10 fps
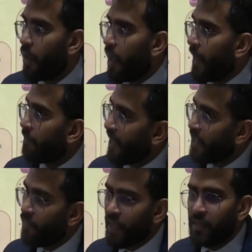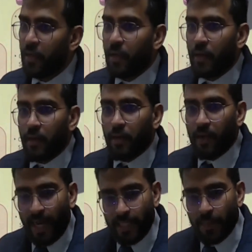And by the way,
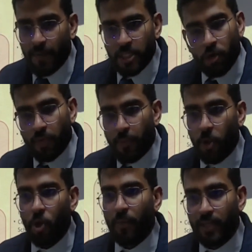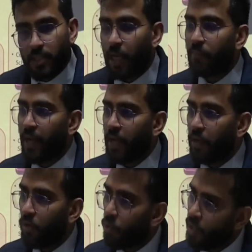90% of the procurement is done by
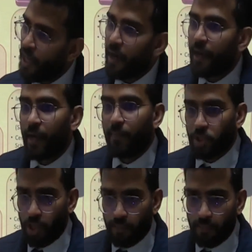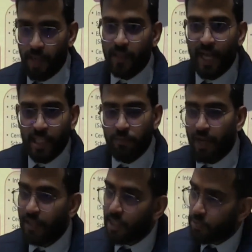only Haryana and Punjab. And that's
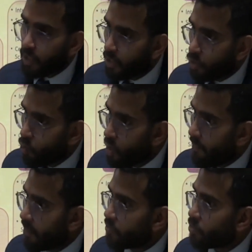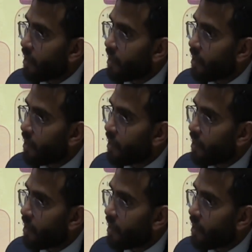why these were the two governments which were